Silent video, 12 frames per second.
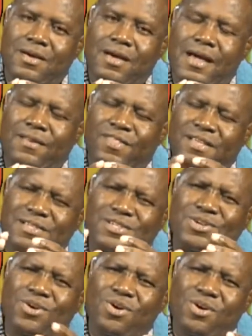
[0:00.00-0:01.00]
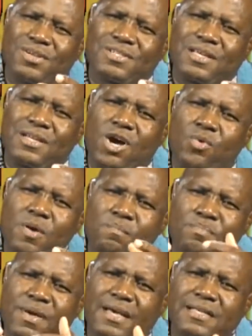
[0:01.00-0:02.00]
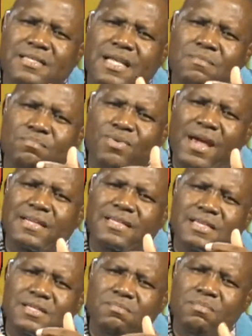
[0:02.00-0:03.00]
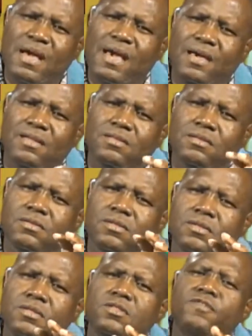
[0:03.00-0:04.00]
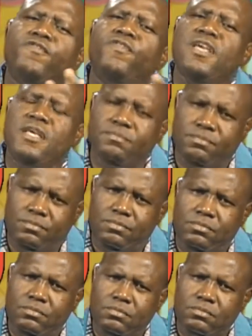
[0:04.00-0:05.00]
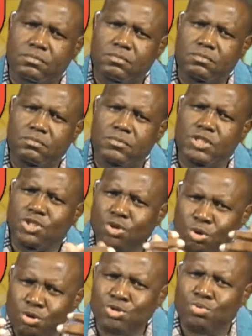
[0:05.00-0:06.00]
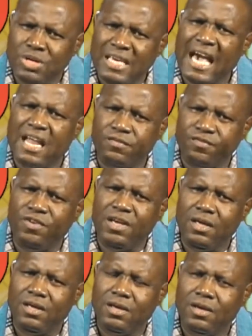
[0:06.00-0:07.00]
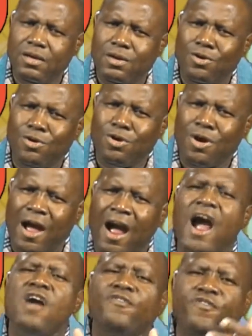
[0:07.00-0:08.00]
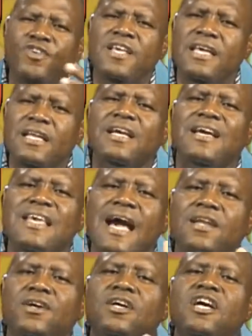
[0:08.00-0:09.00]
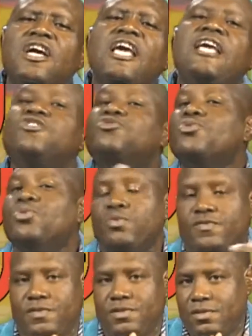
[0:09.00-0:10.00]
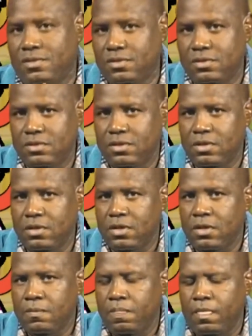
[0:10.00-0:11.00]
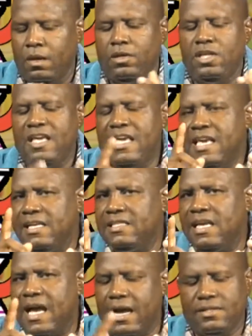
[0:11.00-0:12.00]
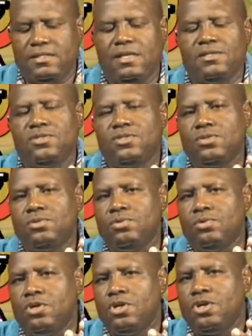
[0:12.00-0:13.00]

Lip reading: And this is causing our best and brightest minds to flee. Those who can flee are fleeing Guyana in droves. The easy access to